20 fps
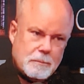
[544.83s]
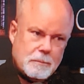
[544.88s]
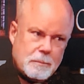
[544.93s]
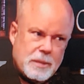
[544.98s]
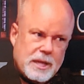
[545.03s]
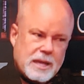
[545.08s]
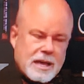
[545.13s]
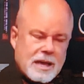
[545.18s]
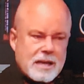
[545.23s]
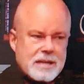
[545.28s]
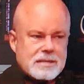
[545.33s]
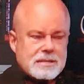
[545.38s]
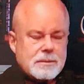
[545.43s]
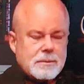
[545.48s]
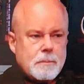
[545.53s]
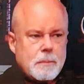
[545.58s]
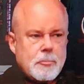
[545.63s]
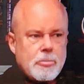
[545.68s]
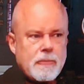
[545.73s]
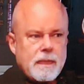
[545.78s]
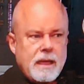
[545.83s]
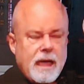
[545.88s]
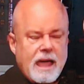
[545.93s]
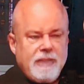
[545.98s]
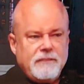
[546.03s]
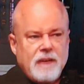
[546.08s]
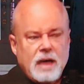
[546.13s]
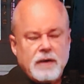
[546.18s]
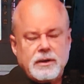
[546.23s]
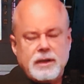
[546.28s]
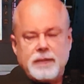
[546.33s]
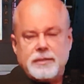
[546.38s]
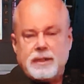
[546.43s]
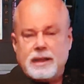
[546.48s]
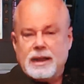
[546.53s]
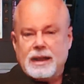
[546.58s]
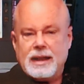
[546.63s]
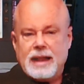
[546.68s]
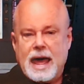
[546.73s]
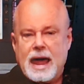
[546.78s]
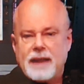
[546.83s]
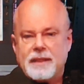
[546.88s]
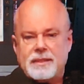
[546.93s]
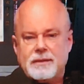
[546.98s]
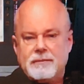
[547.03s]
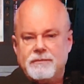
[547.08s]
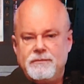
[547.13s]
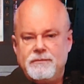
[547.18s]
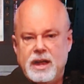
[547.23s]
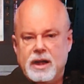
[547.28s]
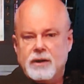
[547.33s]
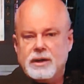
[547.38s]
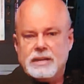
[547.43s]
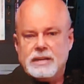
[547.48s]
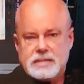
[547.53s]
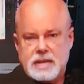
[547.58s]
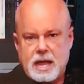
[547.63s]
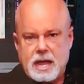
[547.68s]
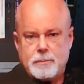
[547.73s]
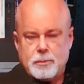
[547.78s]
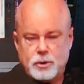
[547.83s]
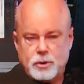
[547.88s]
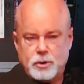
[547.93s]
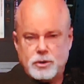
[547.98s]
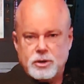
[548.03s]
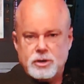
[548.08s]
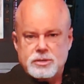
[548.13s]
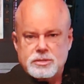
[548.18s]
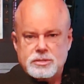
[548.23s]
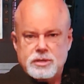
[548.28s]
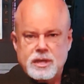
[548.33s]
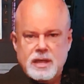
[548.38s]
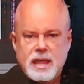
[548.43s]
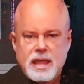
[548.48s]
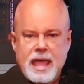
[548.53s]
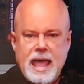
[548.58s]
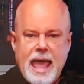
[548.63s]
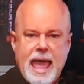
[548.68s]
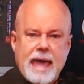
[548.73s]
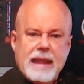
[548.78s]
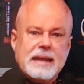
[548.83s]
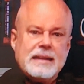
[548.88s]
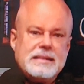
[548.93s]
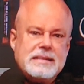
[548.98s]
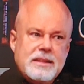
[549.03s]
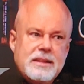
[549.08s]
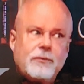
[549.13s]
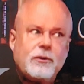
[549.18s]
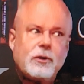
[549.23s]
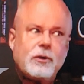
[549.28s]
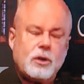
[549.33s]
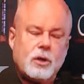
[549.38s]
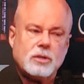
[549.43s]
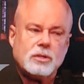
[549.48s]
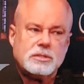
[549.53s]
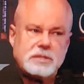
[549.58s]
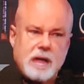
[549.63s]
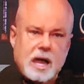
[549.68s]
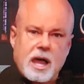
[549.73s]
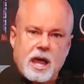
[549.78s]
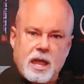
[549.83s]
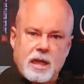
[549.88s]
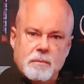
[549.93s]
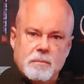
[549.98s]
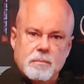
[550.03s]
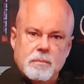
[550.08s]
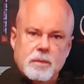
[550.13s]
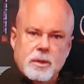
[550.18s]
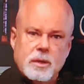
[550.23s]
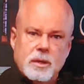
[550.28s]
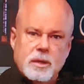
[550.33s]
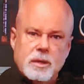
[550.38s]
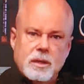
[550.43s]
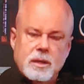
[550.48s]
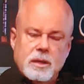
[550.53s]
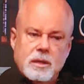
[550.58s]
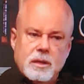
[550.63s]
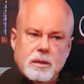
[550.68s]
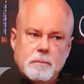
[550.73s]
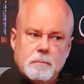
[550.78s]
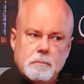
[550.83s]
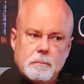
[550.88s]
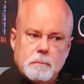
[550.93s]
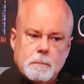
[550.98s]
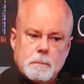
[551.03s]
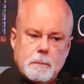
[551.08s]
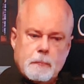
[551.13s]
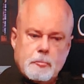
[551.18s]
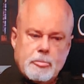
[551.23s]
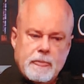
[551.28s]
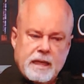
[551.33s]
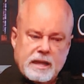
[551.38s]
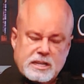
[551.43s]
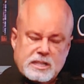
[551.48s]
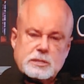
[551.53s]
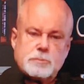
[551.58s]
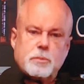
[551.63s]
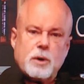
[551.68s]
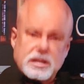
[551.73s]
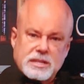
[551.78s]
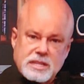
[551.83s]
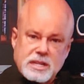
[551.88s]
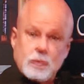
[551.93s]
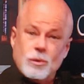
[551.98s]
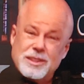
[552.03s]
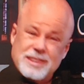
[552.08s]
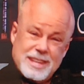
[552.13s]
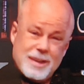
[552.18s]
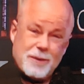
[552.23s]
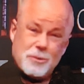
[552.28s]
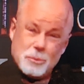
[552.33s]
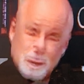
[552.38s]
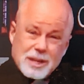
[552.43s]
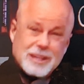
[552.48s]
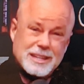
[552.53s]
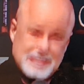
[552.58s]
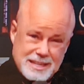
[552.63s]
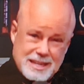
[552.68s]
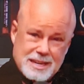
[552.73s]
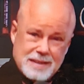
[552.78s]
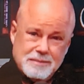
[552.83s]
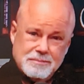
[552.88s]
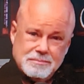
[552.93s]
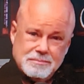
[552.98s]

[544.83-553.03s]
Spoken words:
Because I found out that a lot of the very top earners had a difficult time expressing what they really did.